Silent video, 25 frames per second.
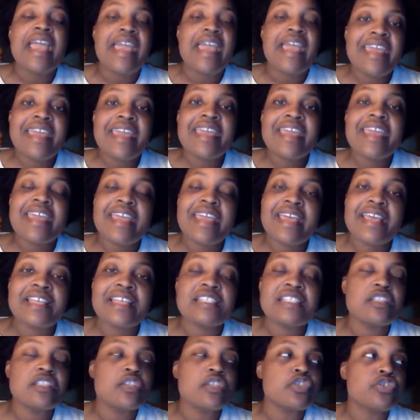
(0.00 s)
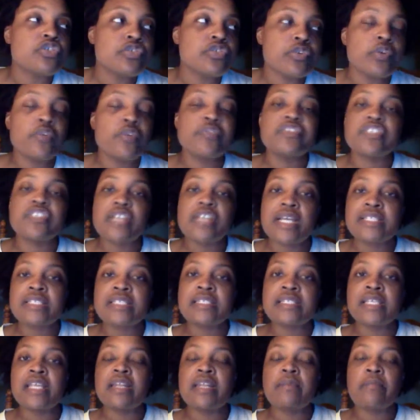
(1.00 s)
He is the truth,
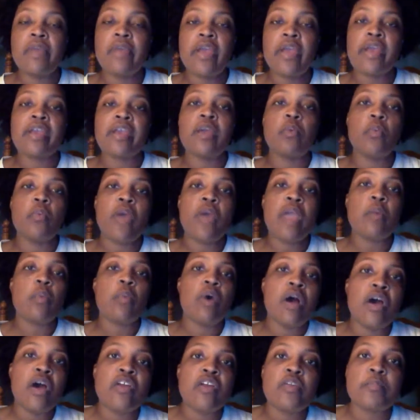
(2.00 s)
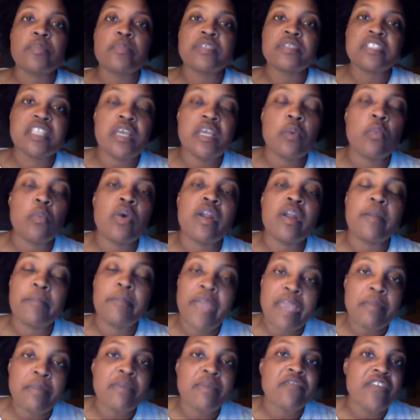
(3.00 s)
justice, and American way, 100% what a
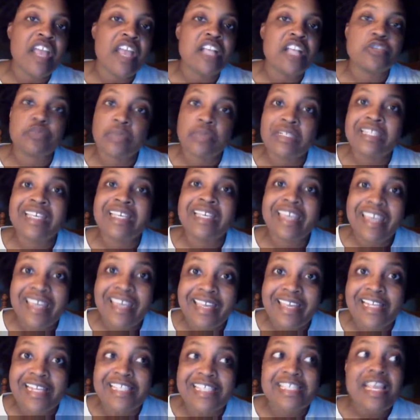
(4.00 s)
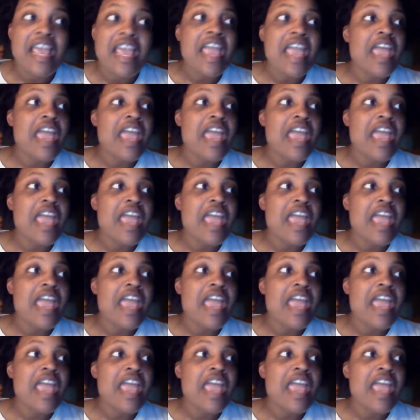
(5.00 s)
babyface really is.